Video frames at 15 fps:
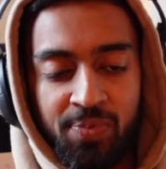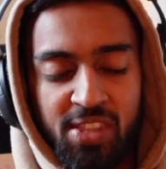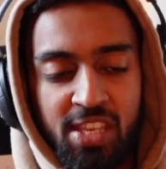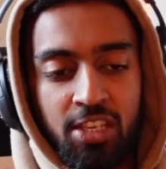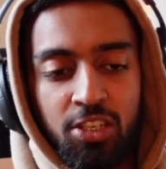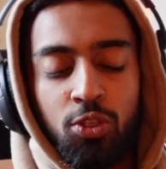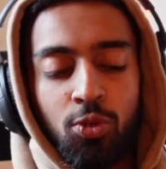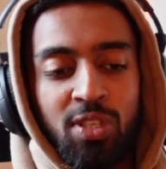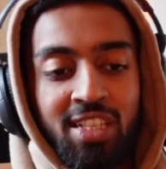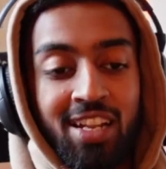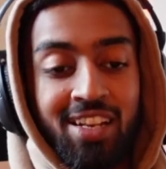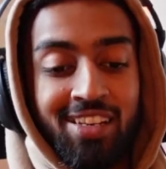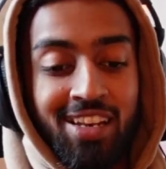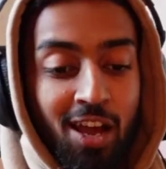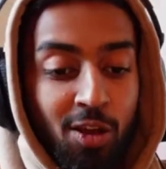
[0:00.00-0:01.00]
The issue is
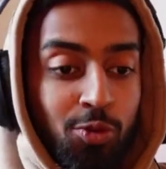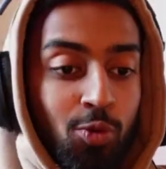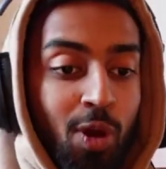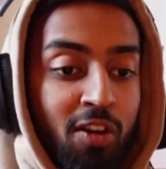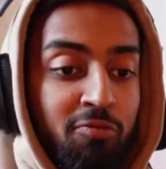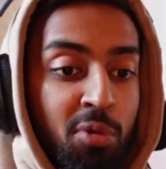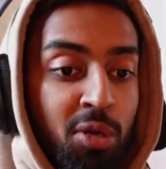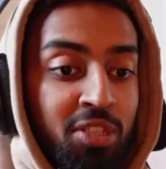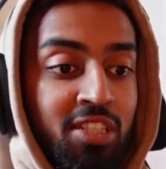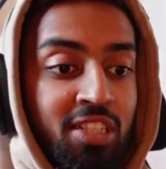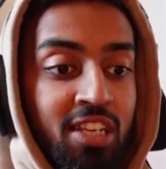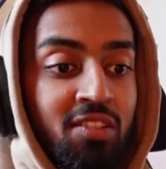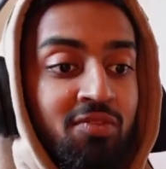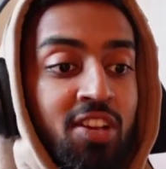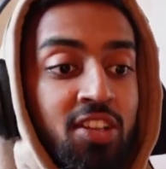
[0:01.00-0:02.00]
that now you have modern
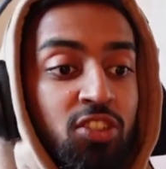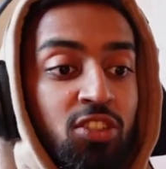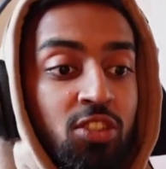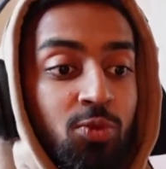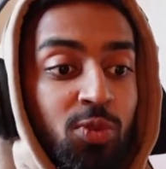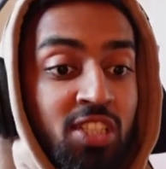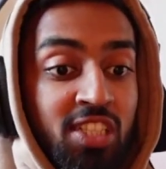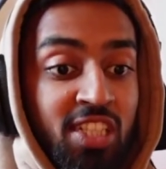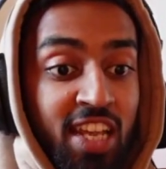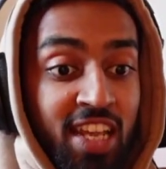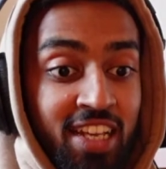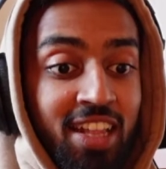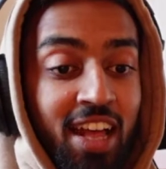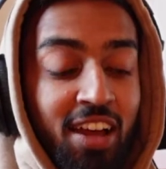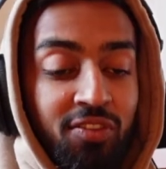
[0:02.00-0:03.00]
day inventions which
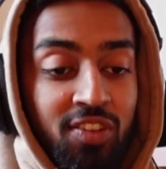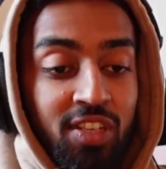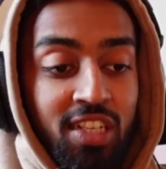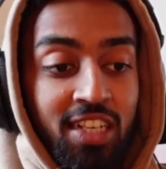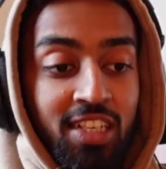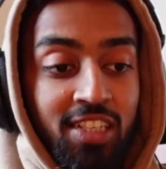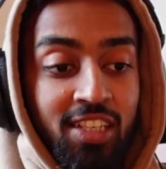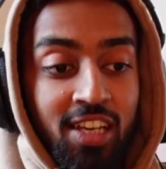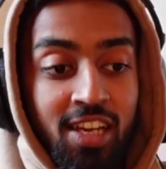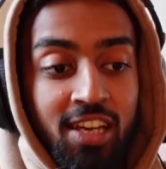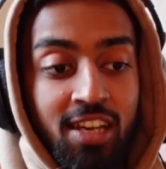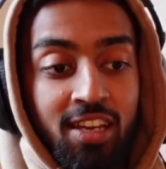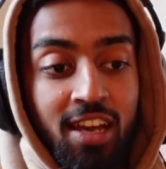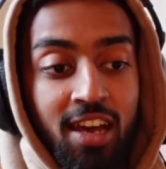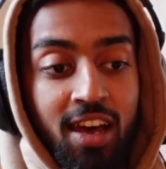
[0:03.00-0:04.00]
take that feeling
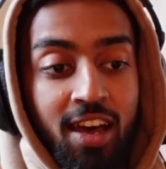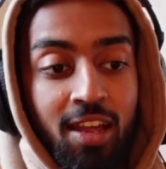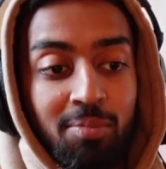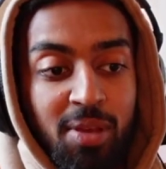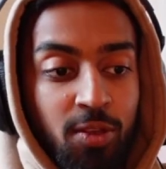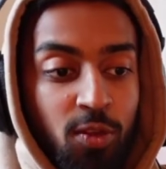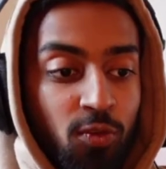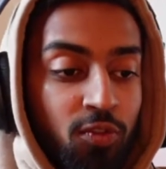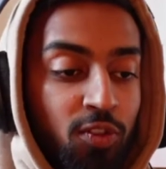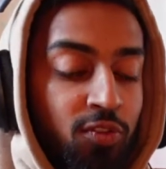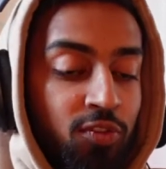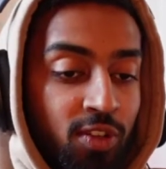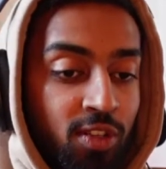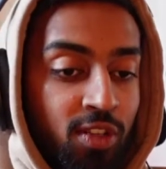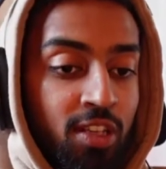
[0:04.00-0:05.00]
and make you
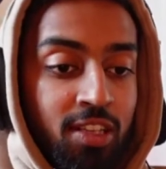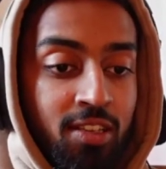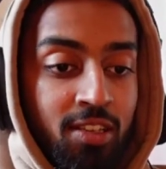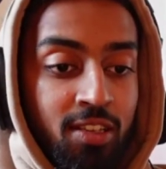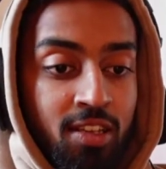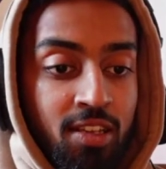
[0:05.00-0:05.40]
fulfill it